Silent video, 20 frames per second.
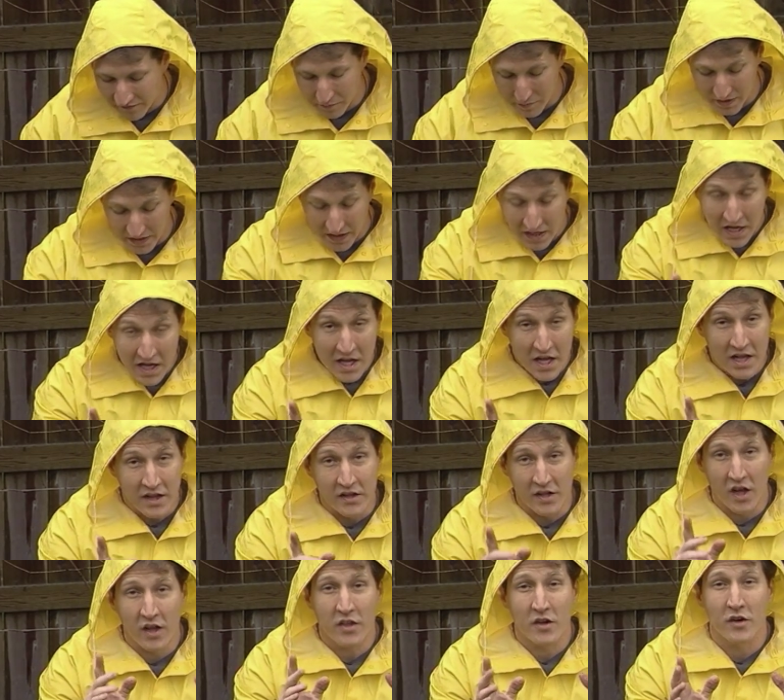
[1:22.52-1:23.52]
bean.
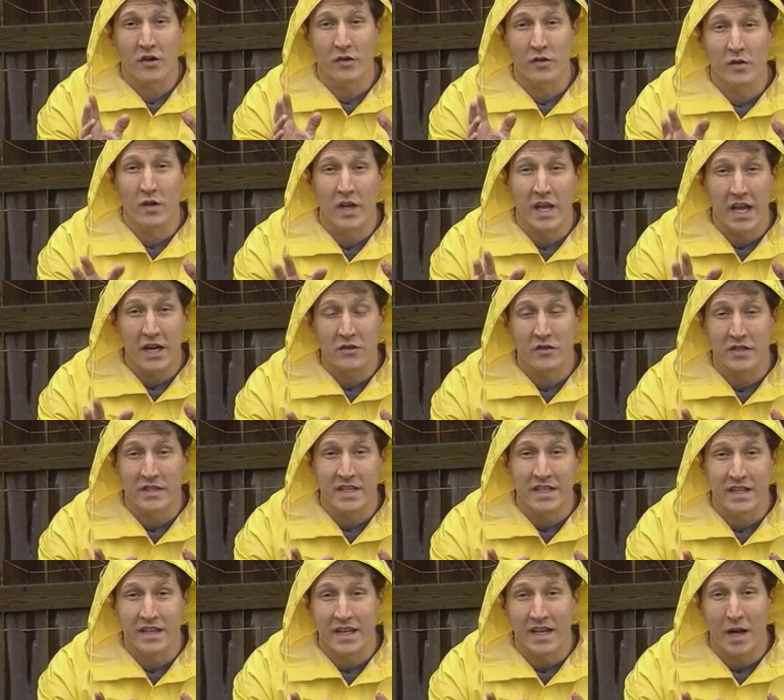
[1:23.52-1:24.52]
The other
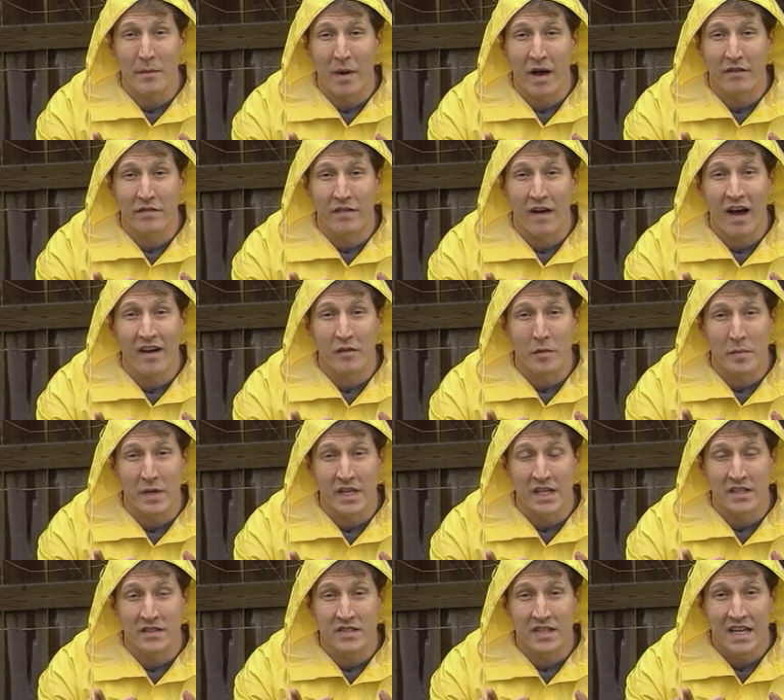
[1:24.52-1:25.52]
interesting thing about fava
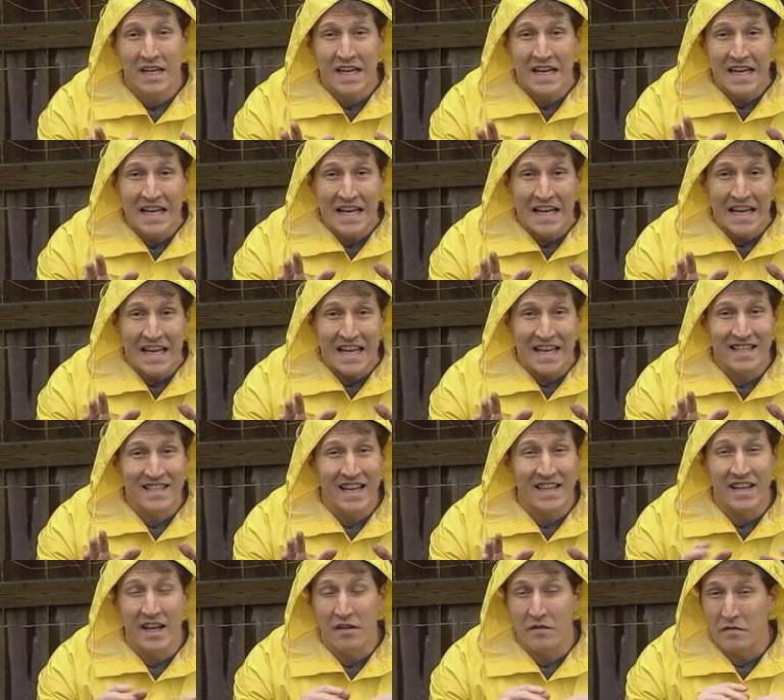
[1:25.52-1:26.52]
beans is
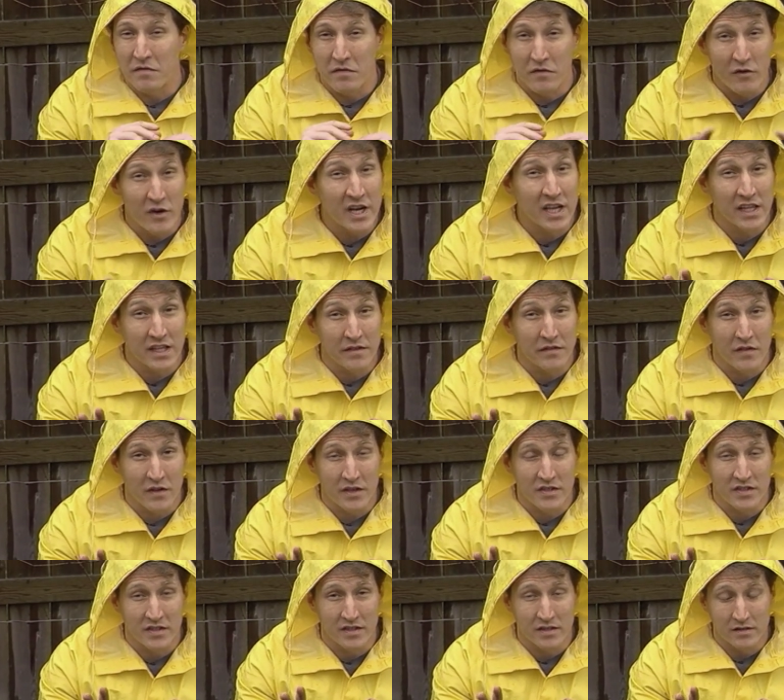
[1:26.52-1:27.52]
that they're really
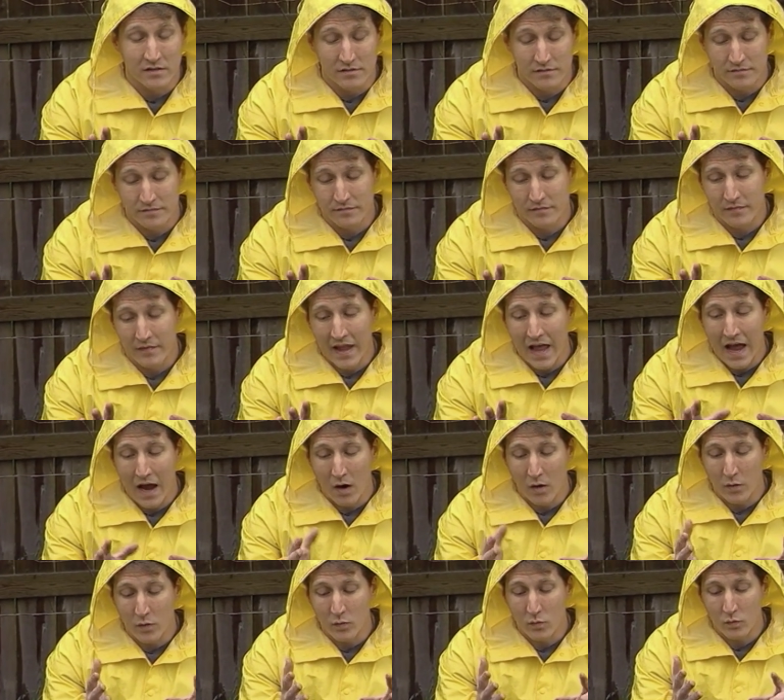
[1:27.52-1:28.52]
versatile.
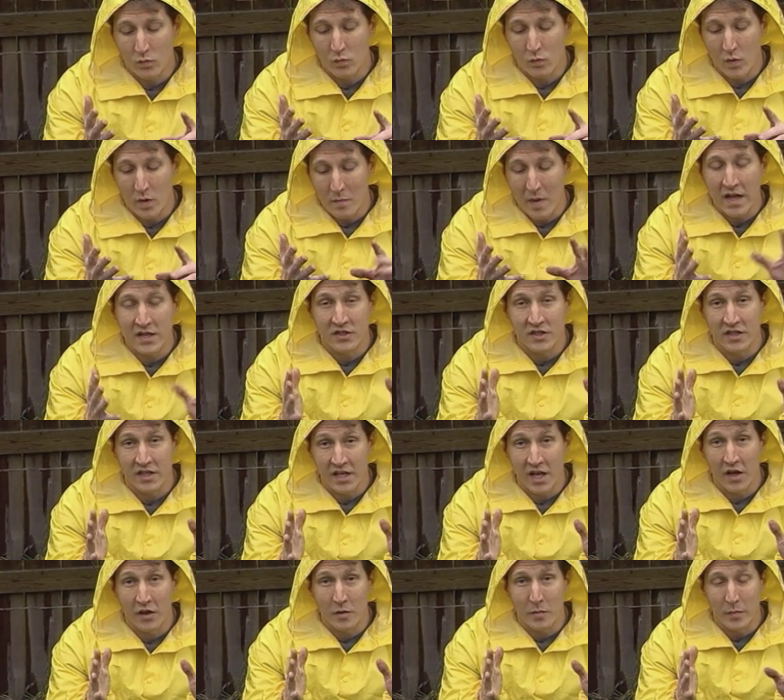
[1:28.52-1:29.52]
Now, we mentioned the
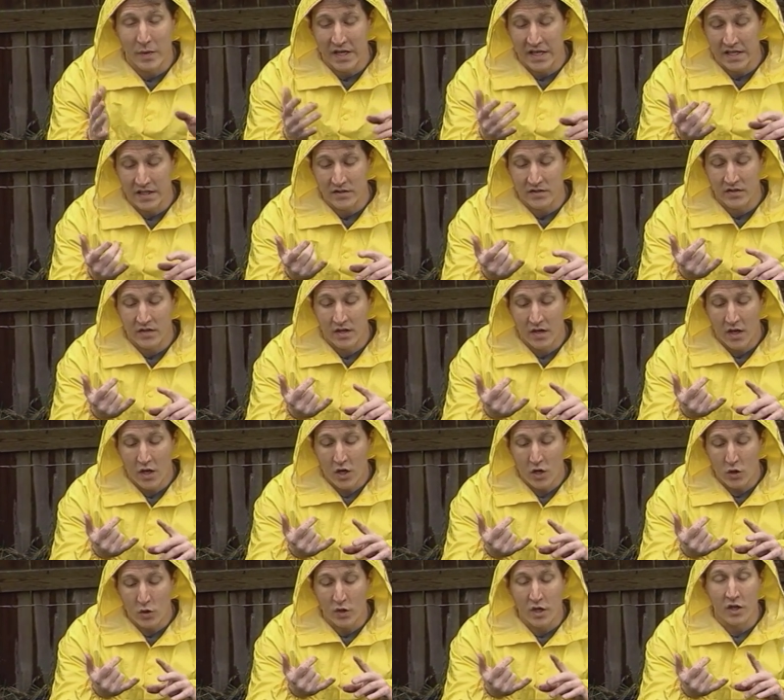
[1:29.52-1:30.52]
other beans.
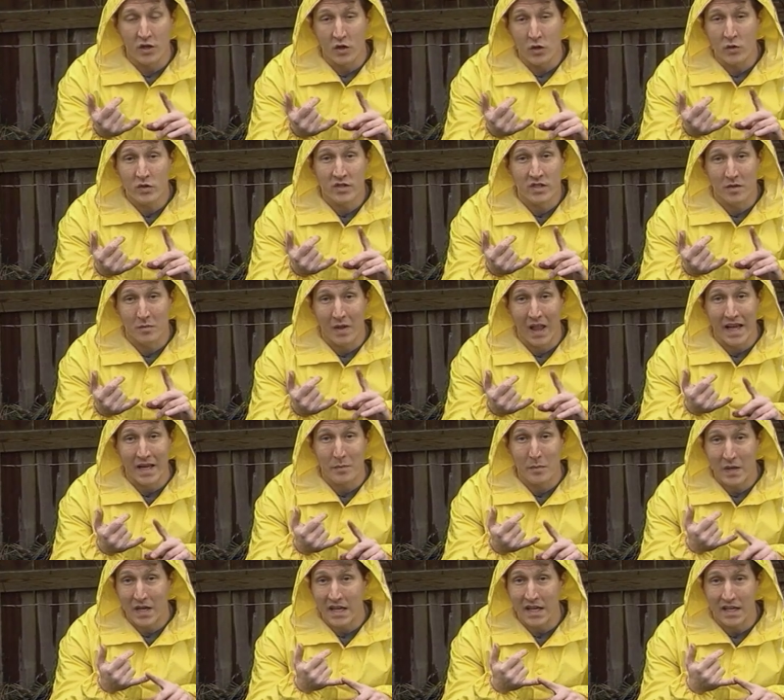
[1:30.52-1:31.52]
You can use them like
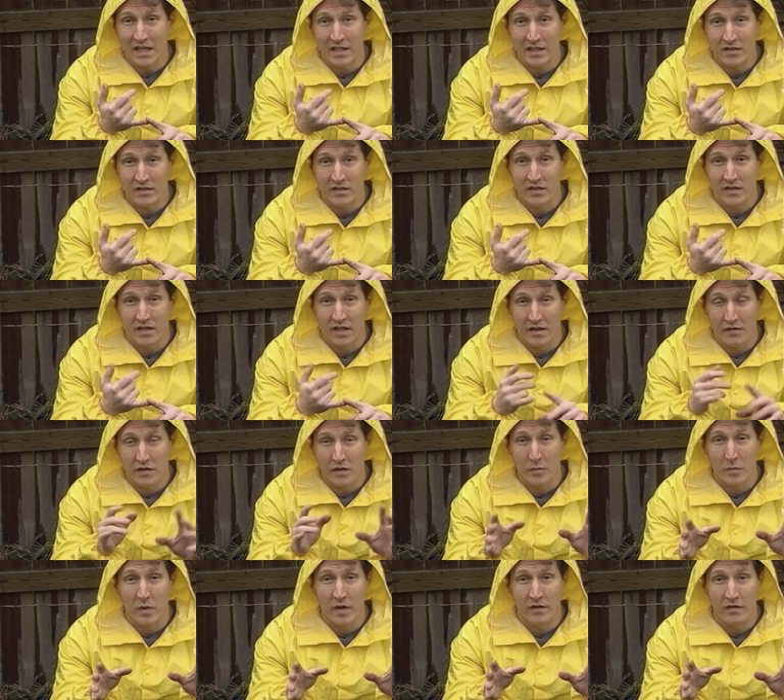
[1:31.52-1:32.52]
peas. If
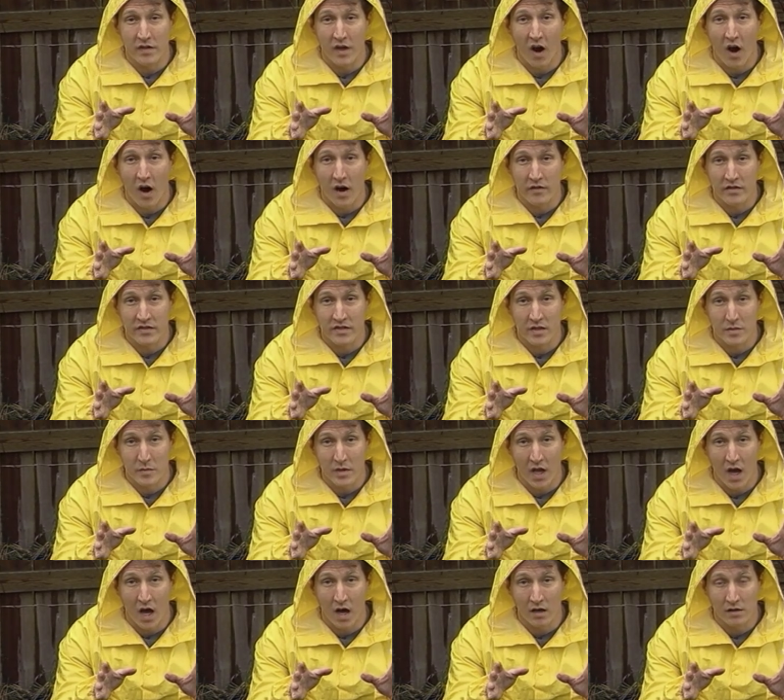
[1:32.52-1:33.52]
you harvest them
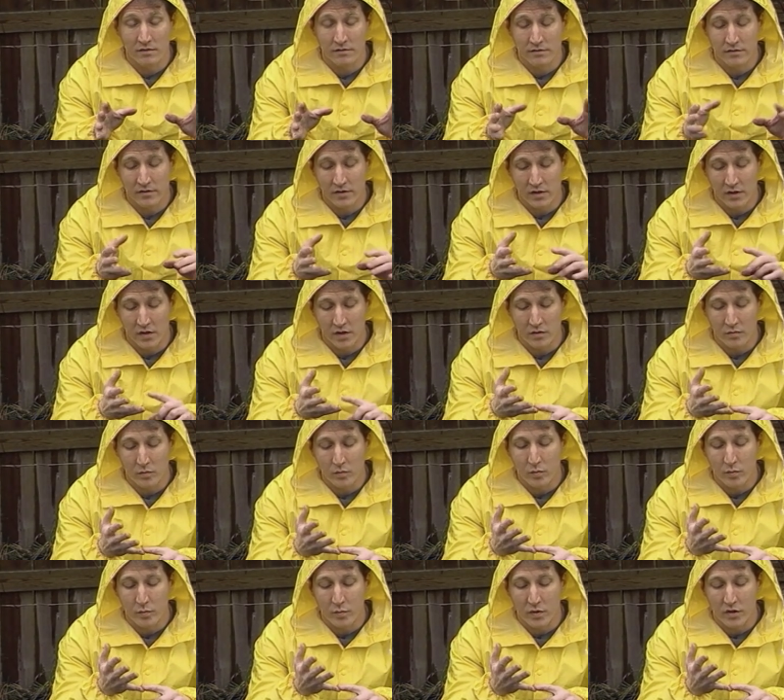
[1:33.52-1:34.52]
young, you can
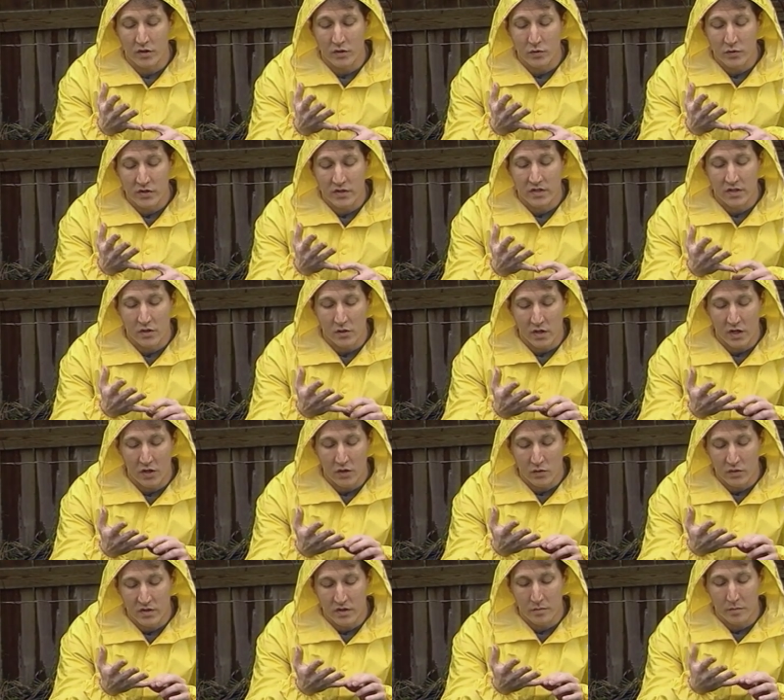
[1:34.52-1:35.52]

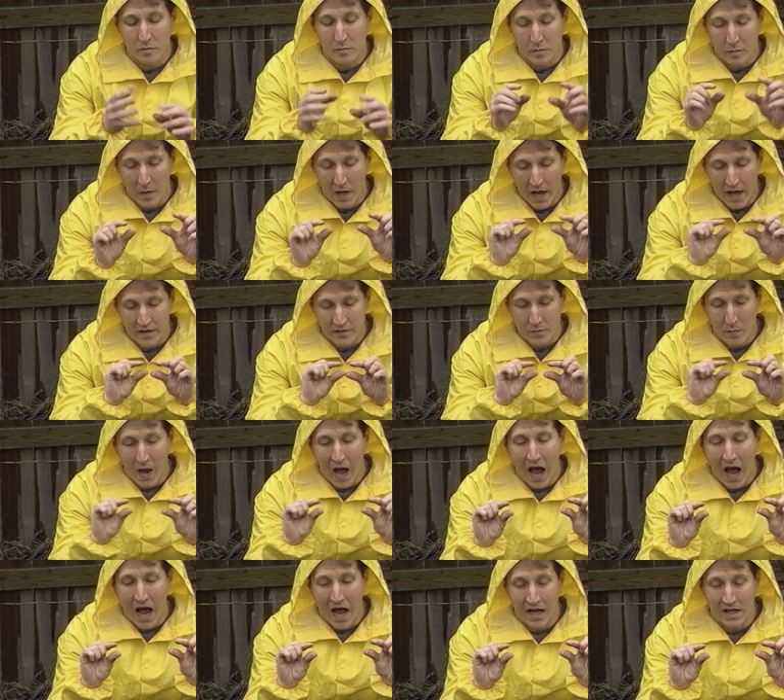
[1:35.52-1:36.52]
use them as
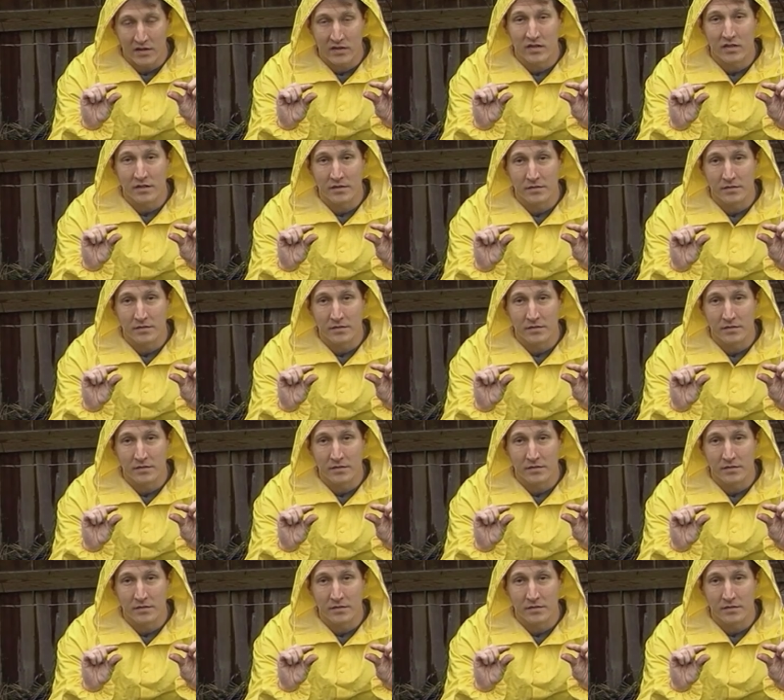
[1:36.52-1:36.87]
pods,